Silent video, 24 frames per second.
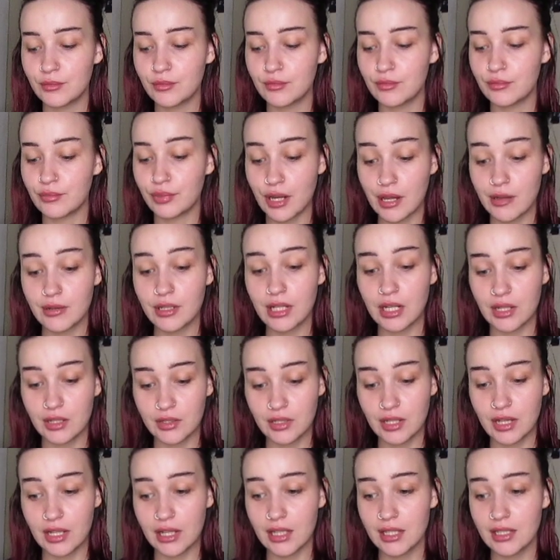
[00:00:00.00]
brown hair
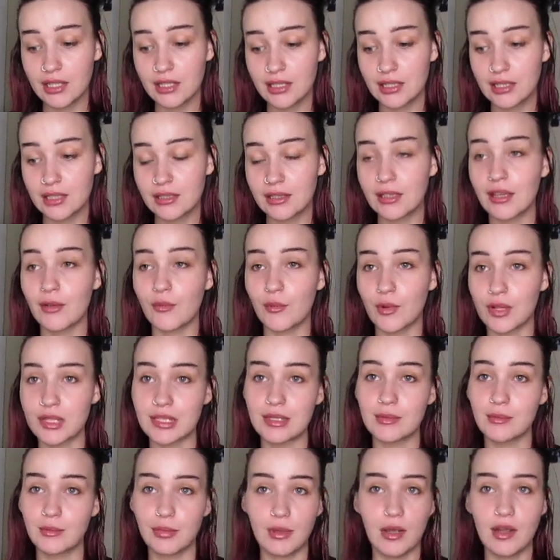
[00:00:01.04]
dye that
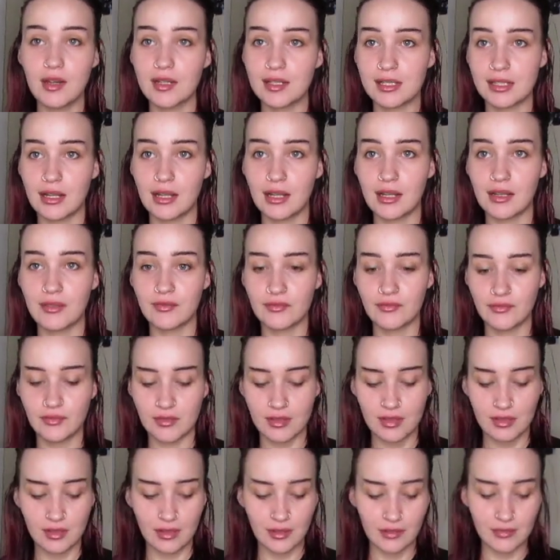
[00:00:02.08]
wasn't box dye.
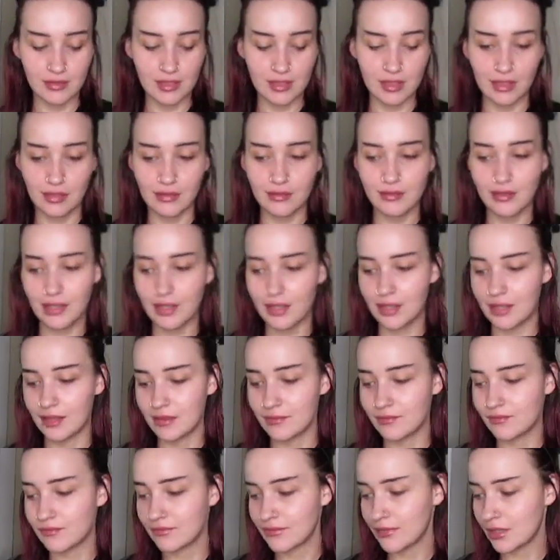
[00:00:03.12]
So I was like, okay,
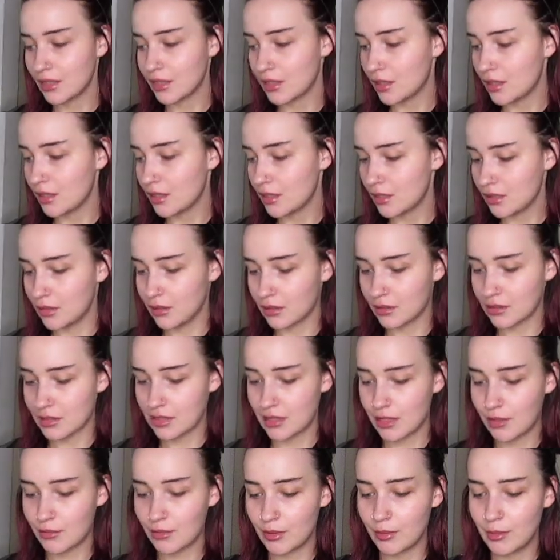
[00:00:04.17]
looks
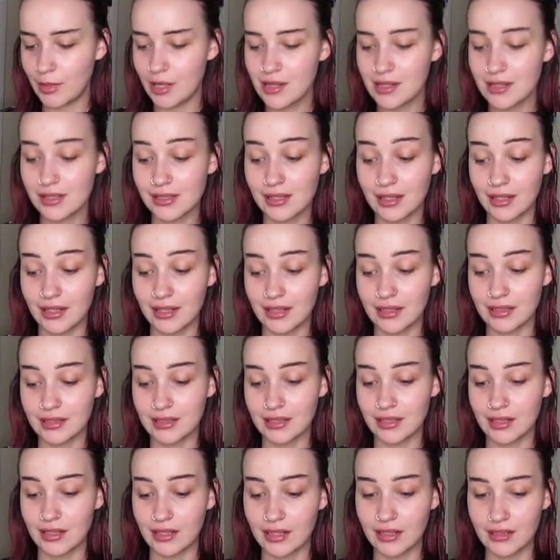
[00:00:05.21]
like we're box dyeing
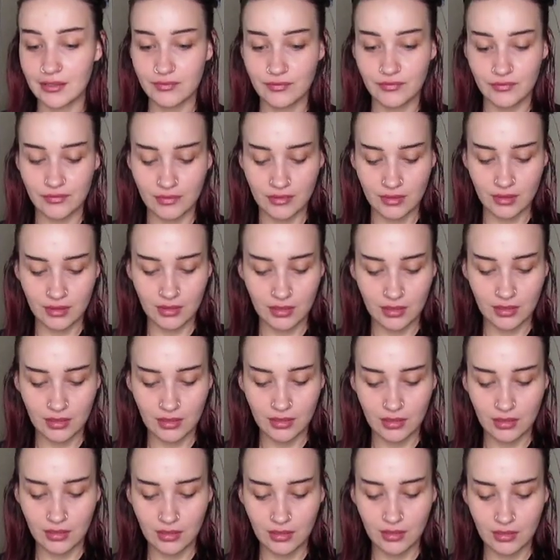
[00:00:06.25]
today.
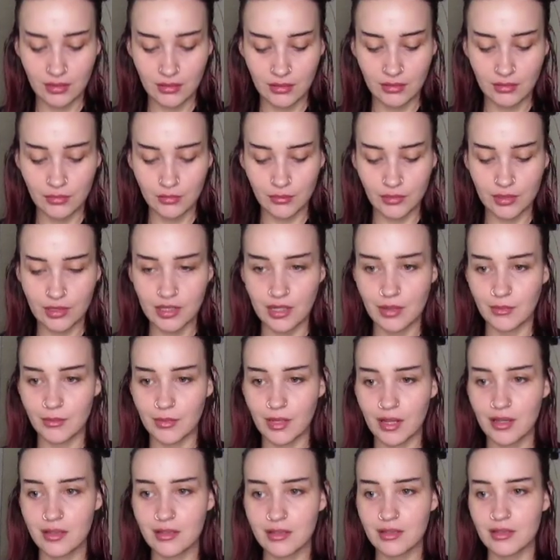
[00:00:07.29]
Which I'm
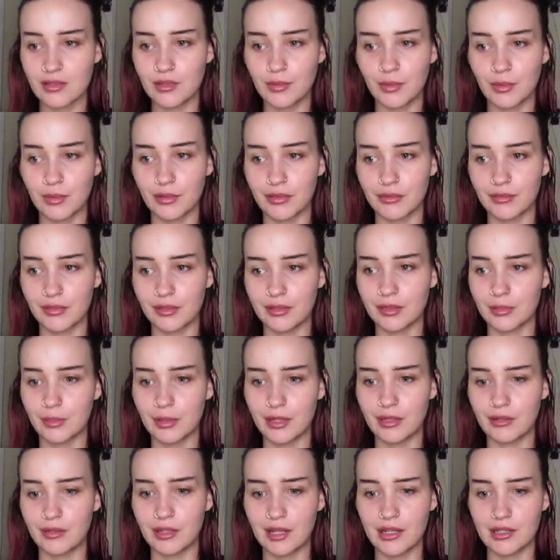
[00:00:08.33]
not super thrilled
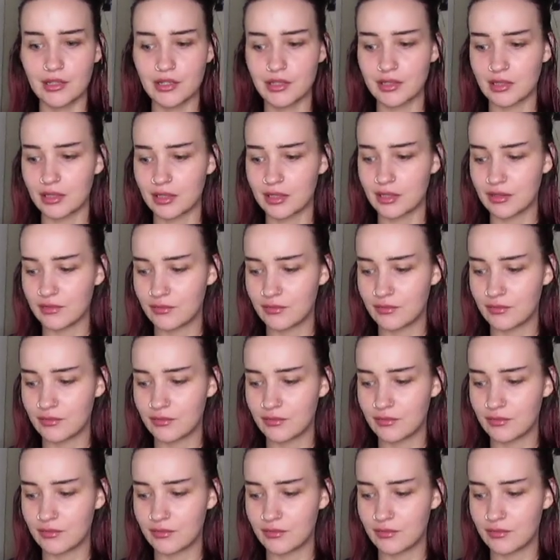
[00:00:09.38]
about, actually.